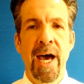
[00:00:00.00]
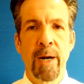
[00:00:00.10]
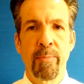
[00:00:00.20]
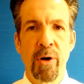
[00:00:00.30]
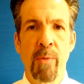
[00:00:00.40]

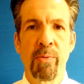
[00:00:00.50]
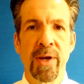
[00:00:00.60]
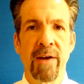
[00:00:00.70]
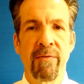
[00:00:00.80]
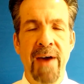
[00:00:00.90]
an
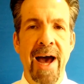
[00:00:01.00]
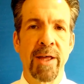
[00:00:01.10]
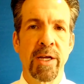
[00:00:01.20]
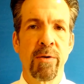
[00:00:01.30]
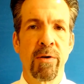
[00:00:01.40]
appropriate
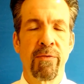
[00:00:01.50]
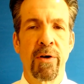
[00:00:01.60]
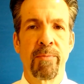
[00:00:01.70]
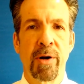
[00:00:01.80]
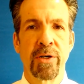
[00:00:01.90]
value
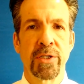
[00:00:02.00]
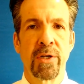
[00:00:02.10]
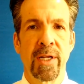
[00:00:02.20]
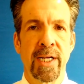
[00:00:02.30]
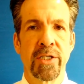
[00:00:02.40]
for a
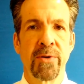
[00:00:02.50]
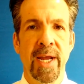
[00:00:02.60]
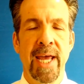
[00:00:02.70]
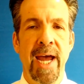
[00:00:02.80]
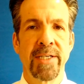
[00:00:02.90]
personal injury
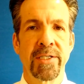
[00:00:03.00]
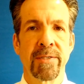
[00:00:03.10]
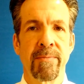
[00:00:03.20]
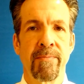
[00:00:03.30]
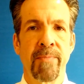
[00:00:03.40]
case.